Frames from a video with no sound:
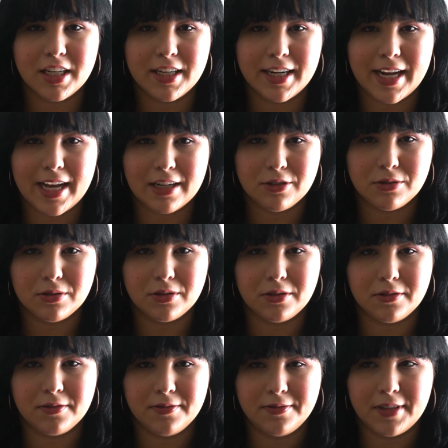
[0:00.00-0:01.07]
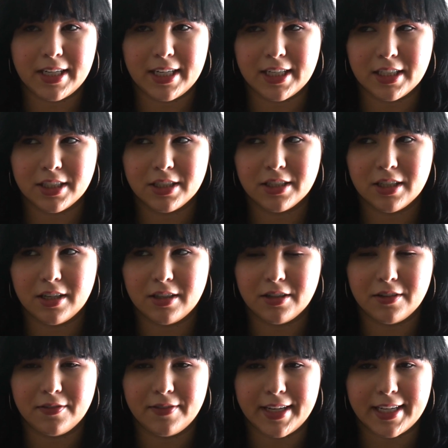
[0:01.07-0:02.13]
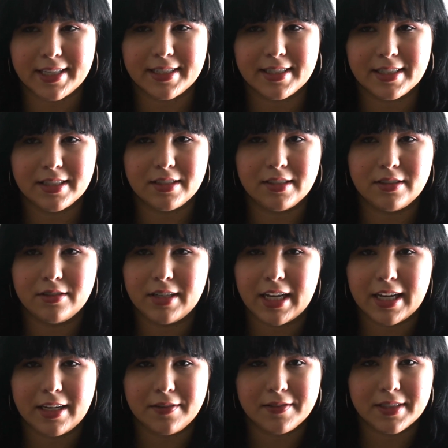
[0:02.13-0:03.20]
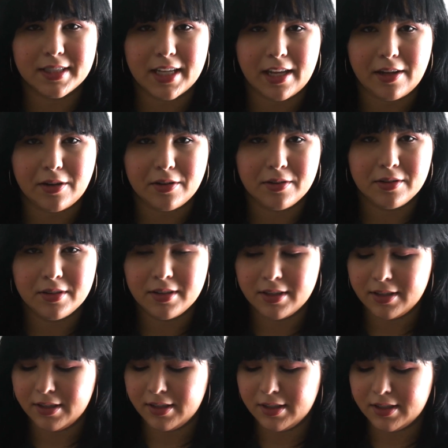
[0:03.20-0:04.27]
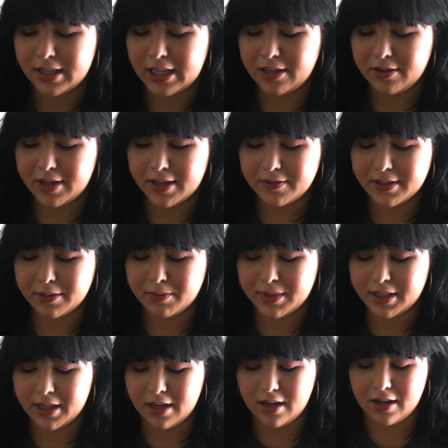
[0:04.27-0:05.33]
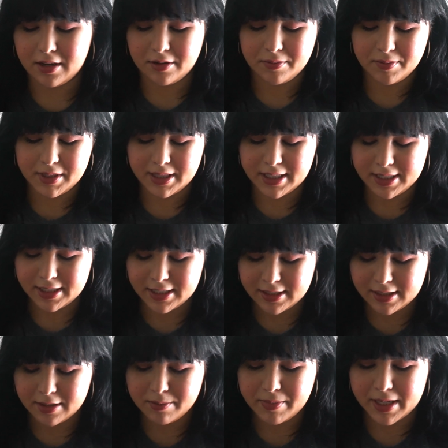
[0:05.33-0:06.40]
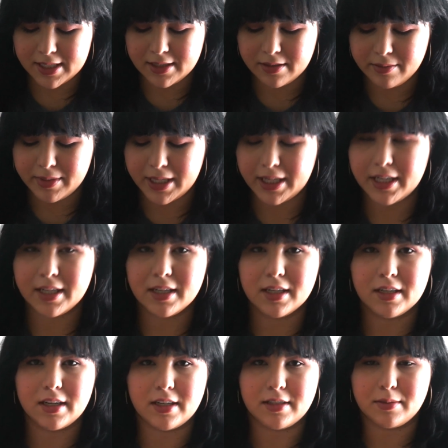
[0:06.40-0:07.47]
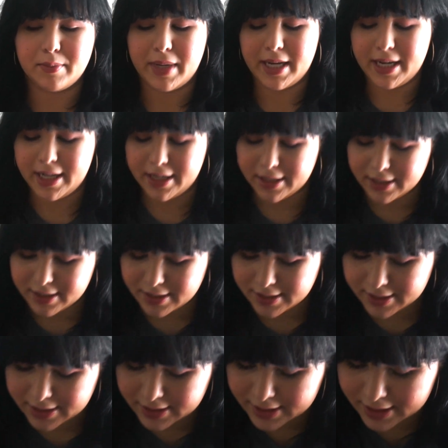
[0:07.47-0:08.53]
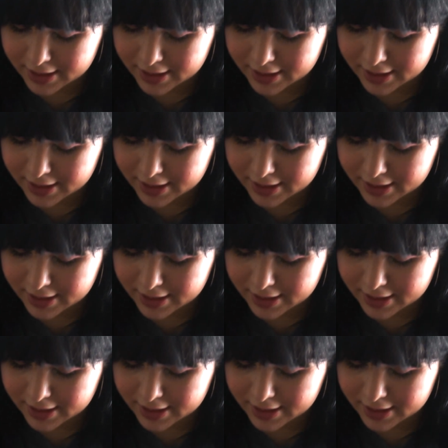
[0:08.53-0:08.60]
a natural finish on the face. You can't even tell that you have something on. But this is the Besame Cosmetics